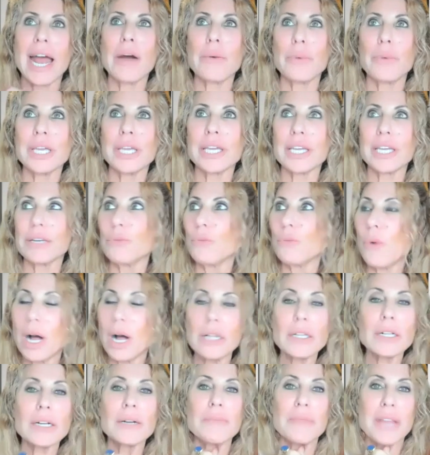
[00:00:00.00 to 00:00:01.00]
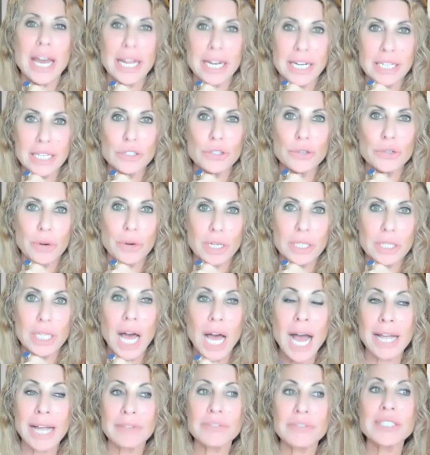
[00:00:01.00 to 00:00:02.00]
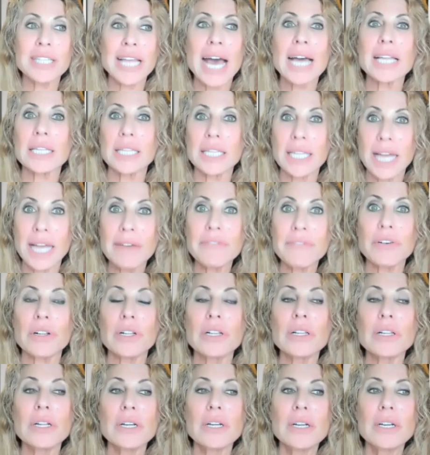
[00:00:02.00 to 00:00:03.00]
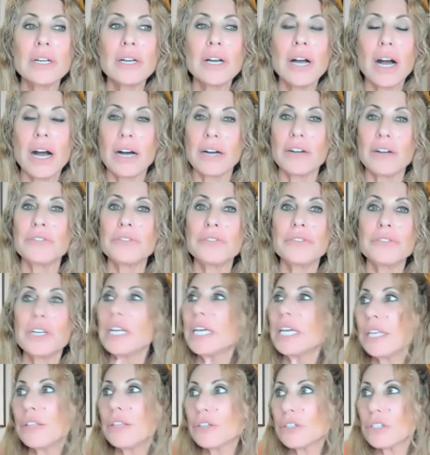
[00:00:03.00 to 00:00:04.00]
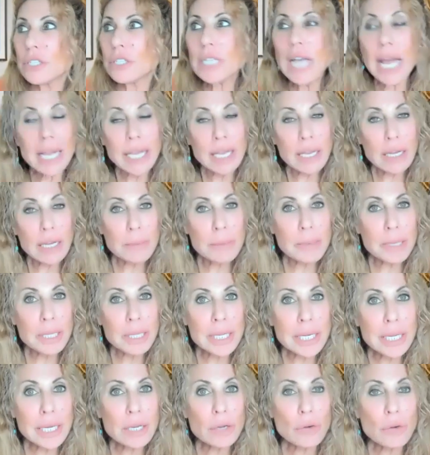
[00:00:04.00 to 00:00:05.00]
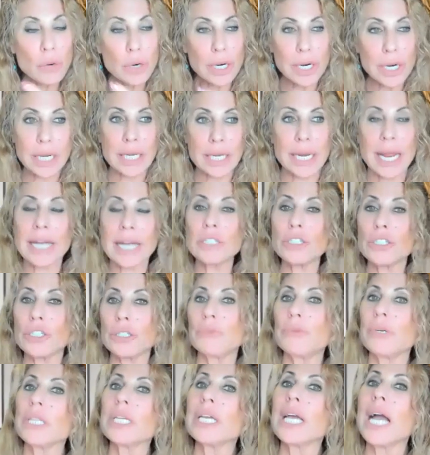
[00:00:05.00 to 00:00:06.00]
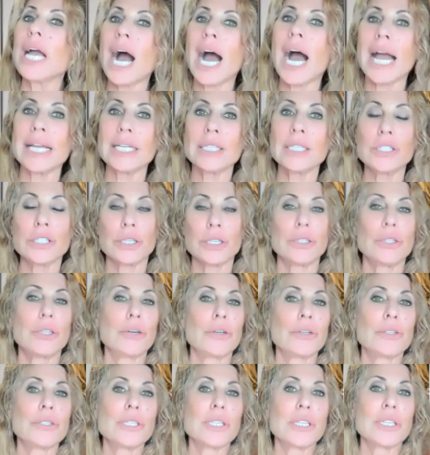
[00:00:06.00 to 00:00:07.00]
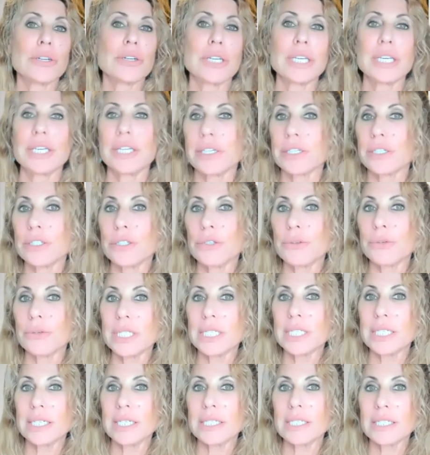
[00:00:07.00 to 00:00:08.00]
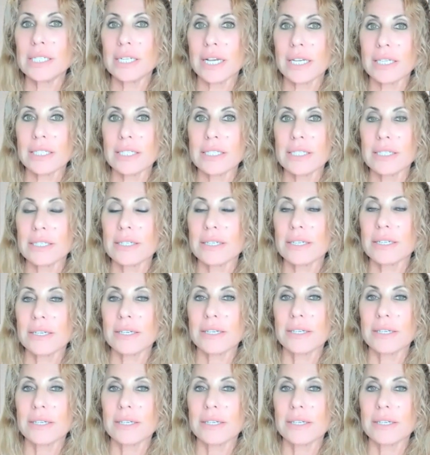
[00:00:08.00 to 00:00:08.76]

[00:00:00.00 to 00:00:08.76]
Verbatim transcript: how we can welcome that into our lives, that level of either psychic ability or connection with guides and those that are here to assist us?